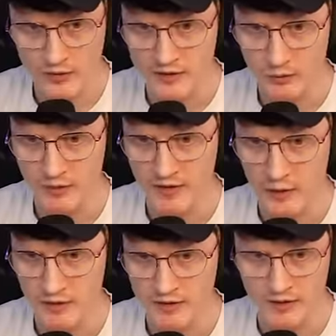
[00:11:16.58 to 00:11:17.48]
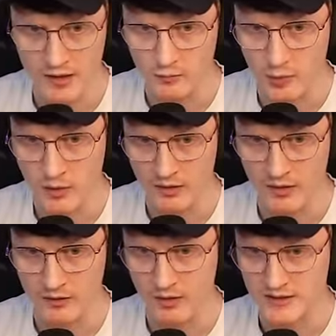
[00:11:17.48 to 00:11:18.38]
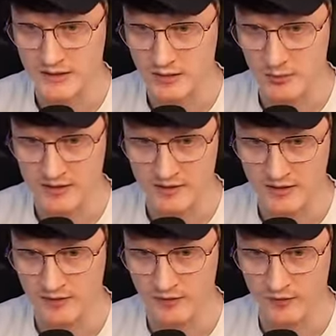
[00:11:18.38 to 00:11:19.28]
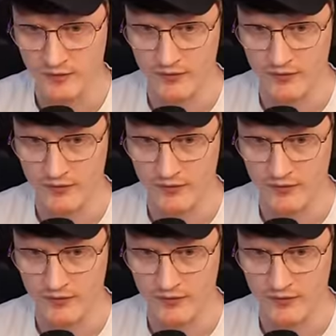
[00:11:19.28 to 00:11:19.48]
for a general evacuation of the island requiring non-essential personnel to leave him